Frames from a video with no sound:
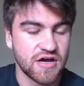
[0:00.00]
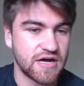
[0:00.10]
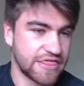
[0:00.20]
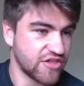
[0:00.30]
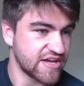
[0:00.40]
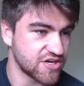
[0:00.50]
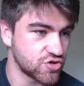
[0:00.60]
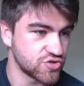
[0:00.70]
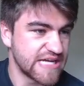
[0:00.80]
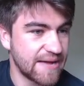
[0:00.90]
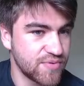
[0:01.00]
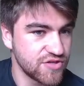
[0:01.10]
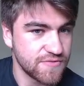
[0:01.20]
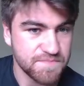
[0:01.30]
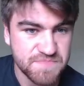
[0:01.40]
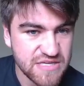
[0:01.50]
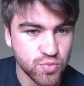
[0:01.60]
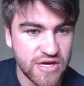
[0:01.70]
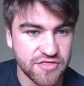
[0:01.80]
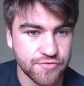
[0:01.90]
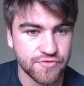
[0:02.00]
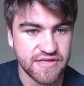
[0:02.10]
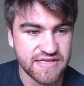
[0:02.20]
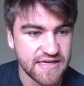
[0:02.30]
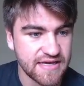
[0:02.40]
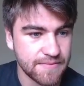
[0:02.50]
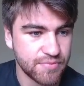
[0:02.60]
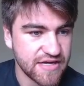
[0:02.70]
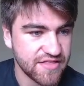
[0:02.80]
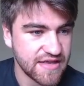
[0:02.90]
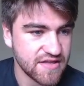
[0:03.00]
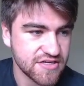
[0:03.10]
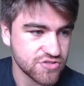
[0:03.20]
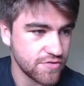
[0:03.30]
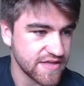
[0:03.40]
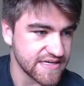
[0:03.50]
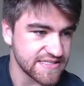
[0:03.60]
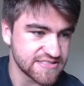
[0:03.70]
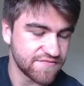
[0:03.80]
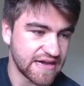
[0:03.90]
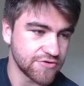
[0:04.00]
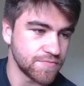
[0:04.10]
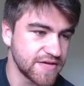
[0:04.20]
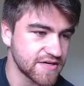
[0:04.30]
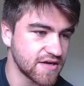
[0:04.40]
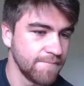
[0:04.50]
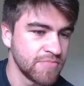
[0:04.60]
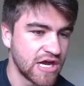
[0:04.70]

I think it could happen midway through the year, and by then I don't think he's a value pick.